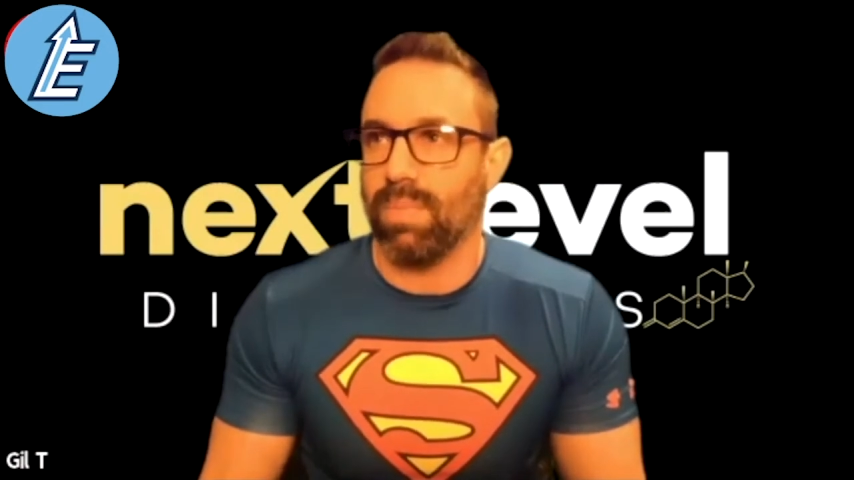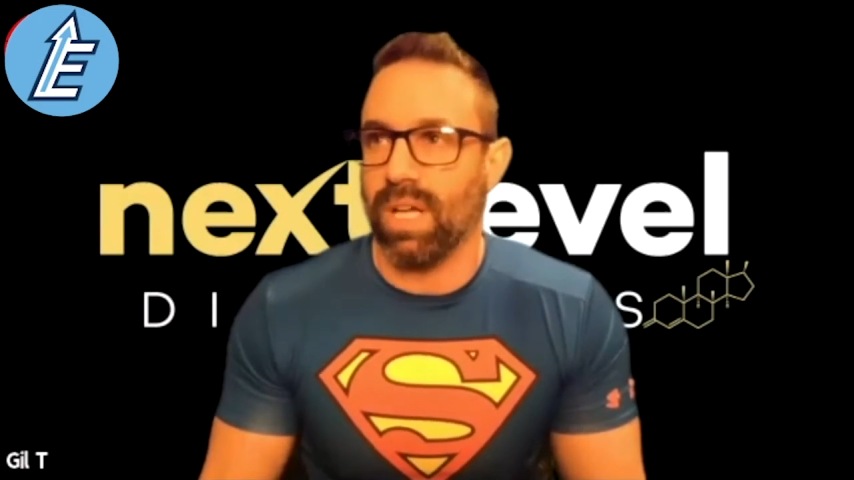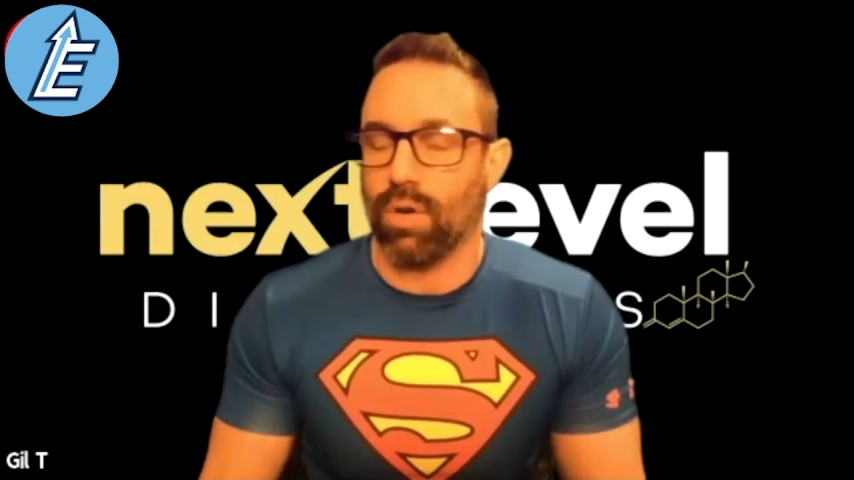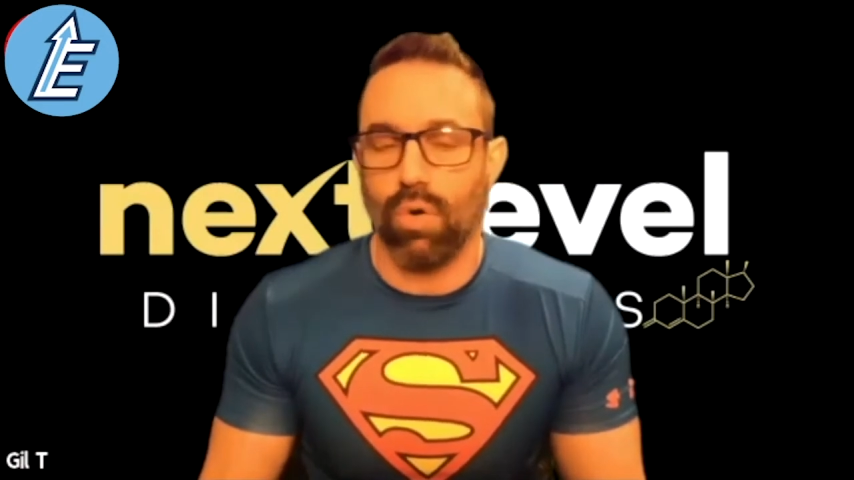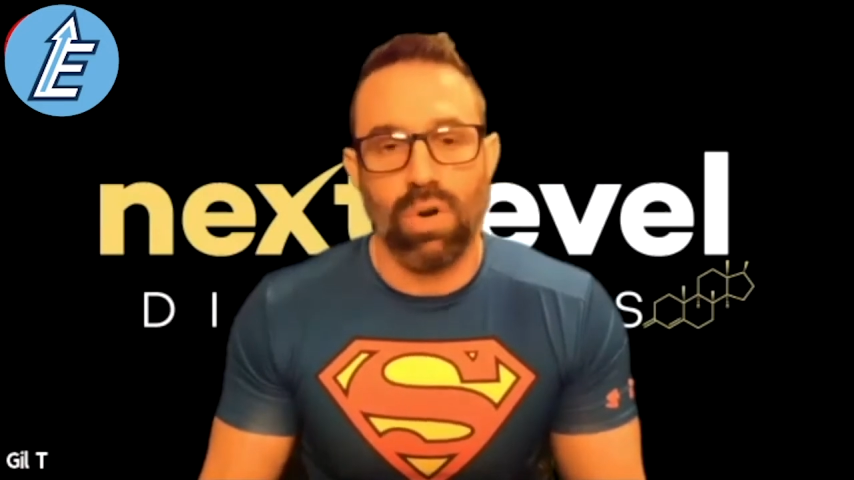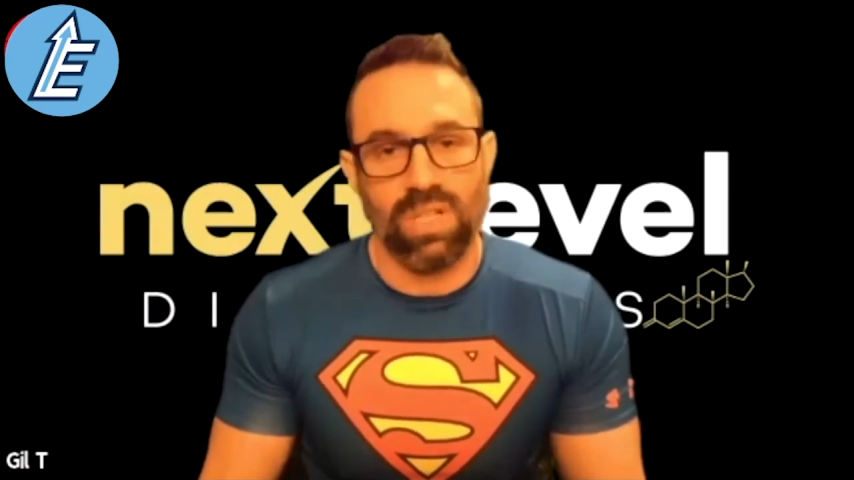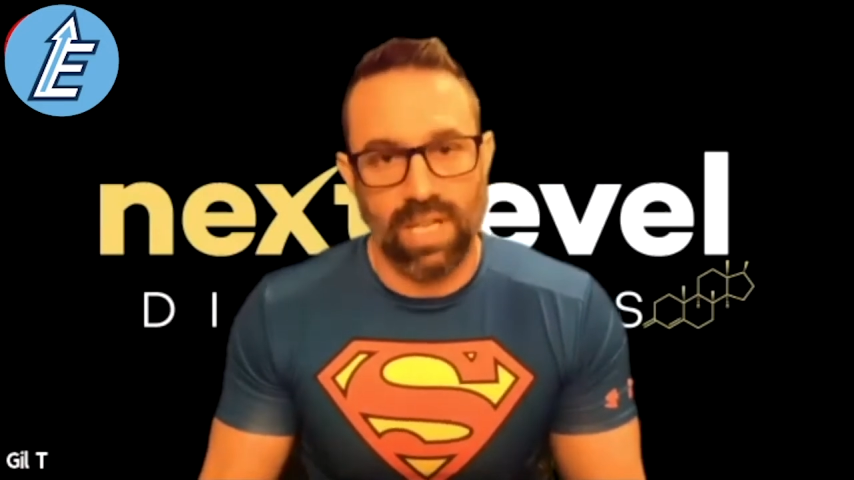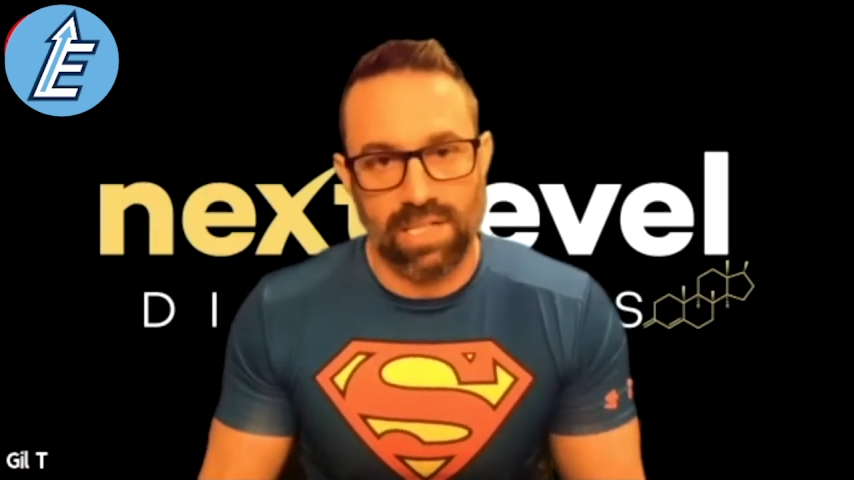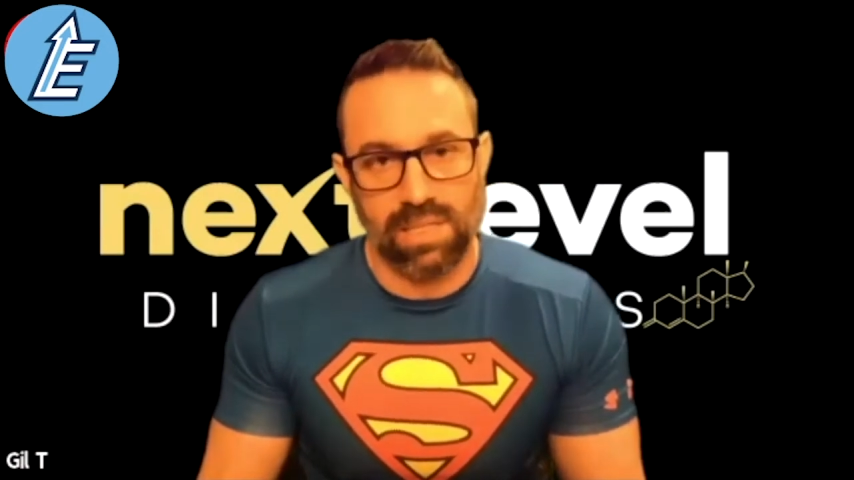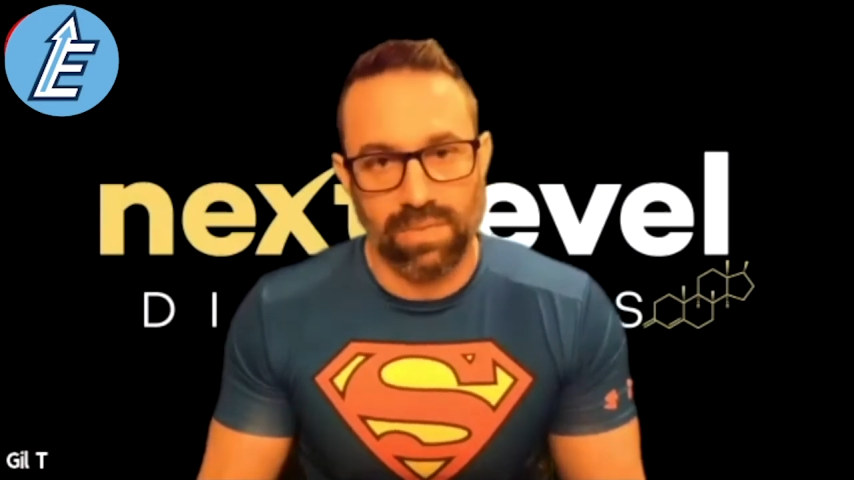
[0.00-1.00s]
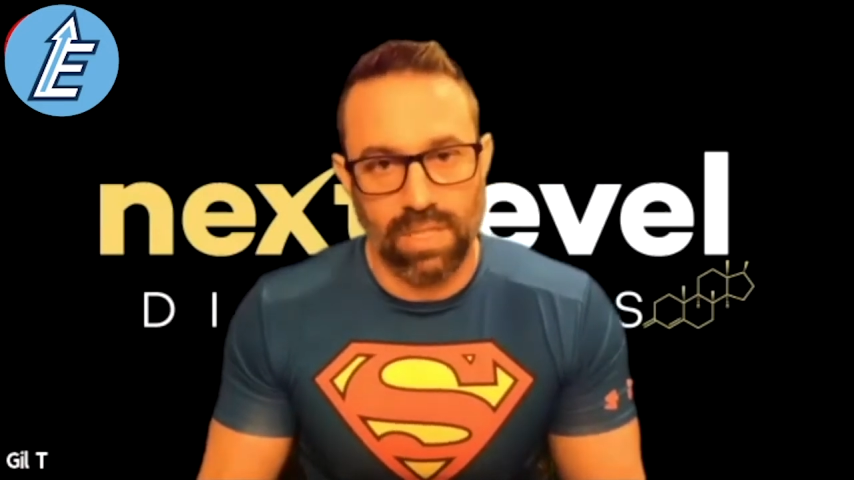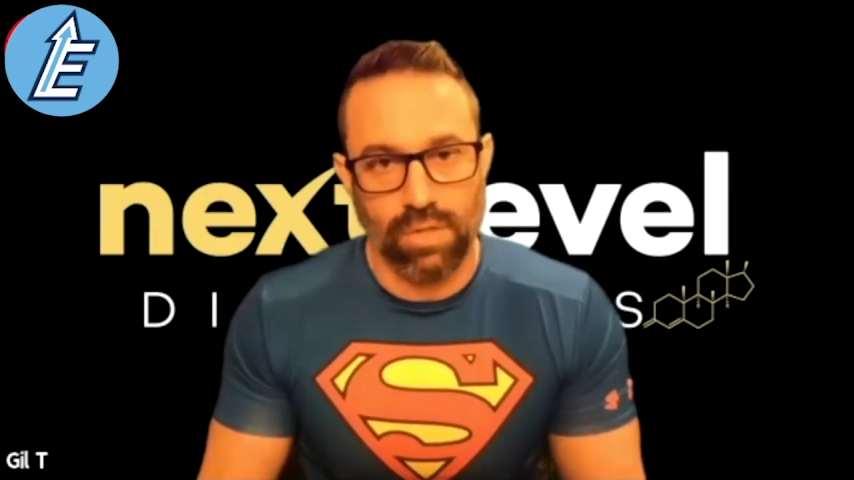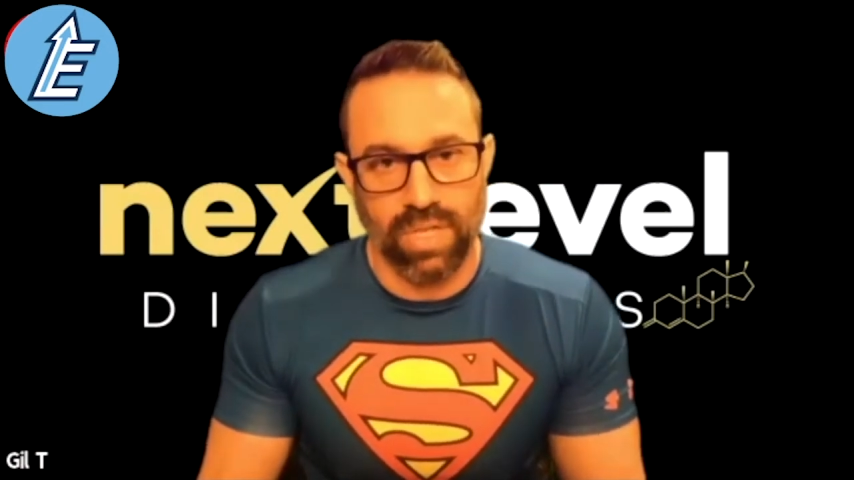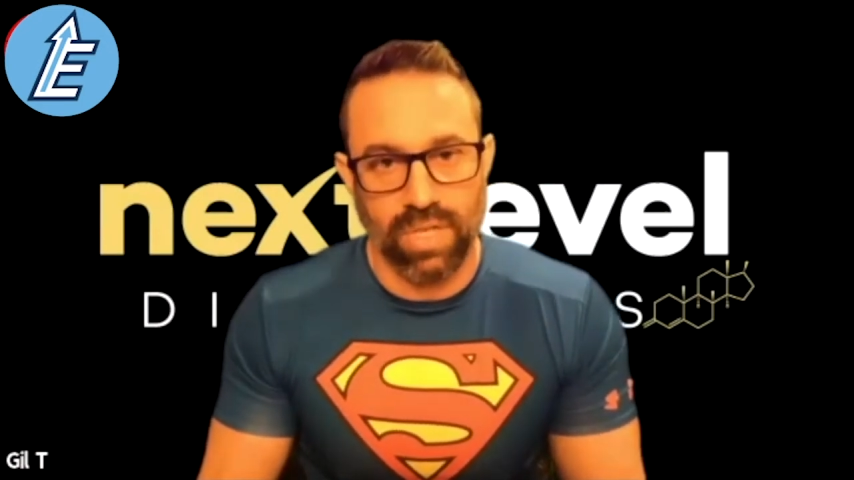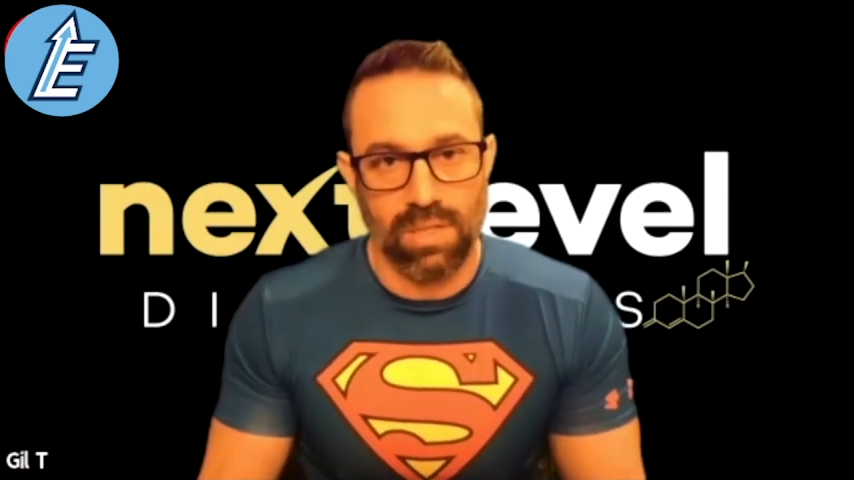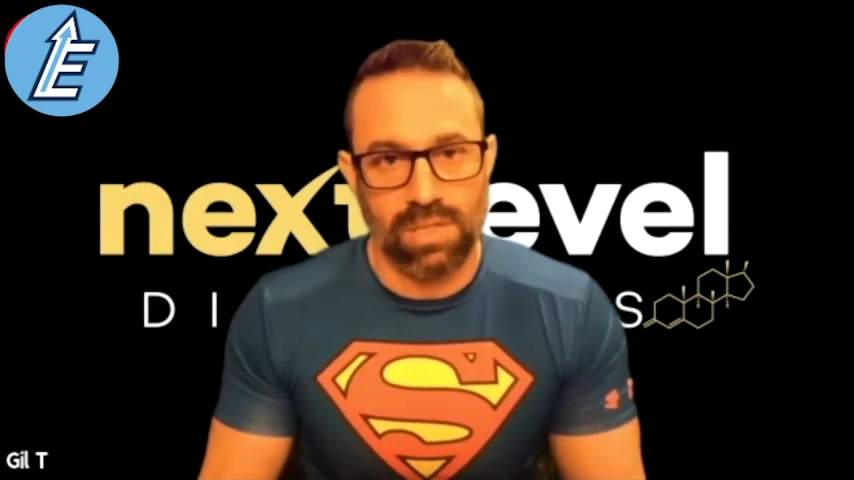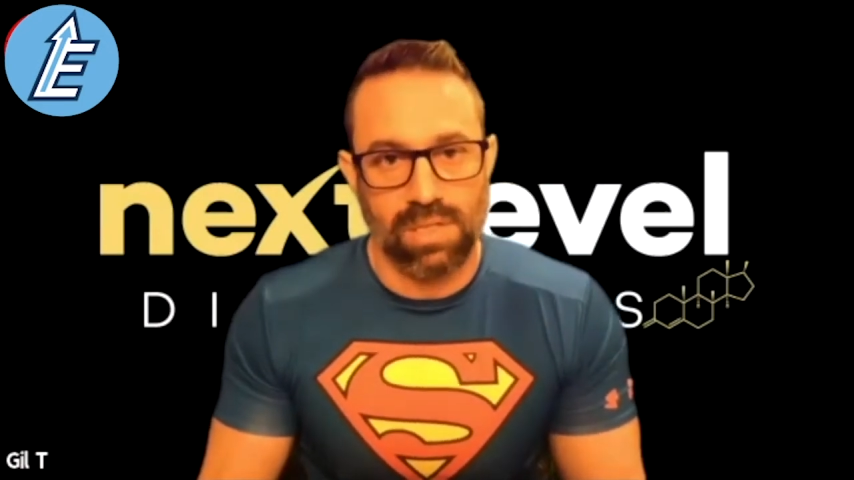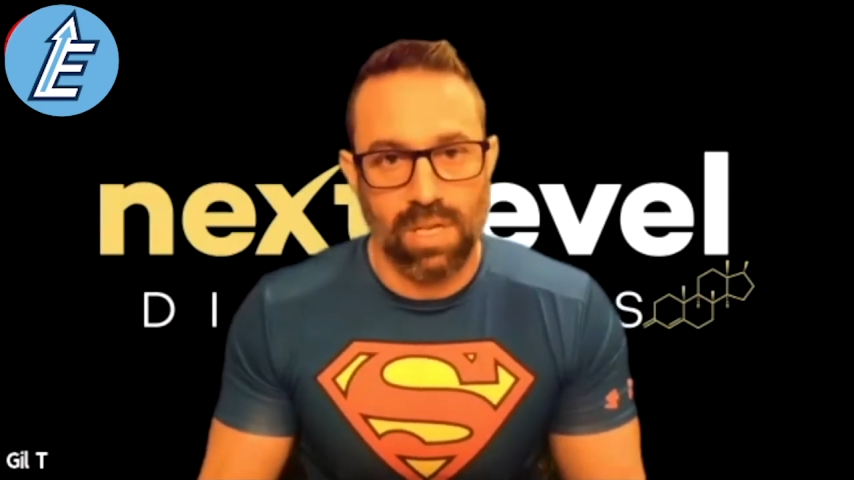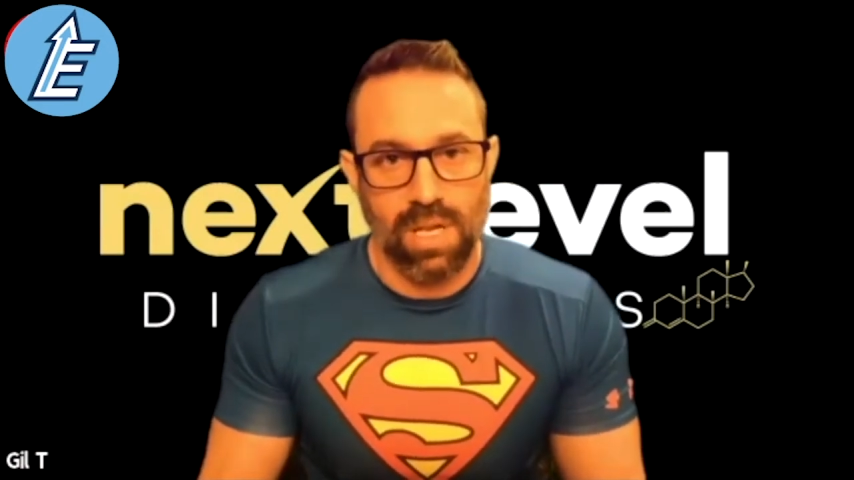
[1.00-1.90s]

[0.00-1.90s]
by the cortex of the adrenals,